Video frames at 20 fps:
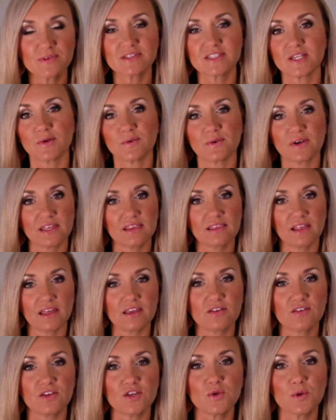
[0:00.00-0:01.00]
So I'd
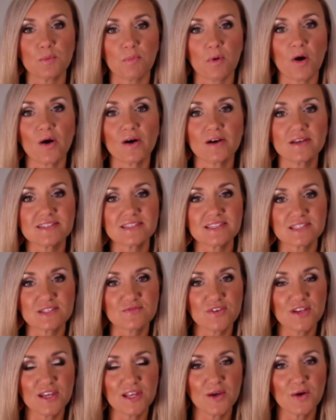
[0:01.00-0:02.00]
like you to pause this
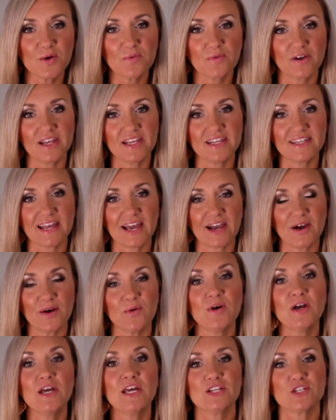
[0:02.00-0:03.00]
video right now,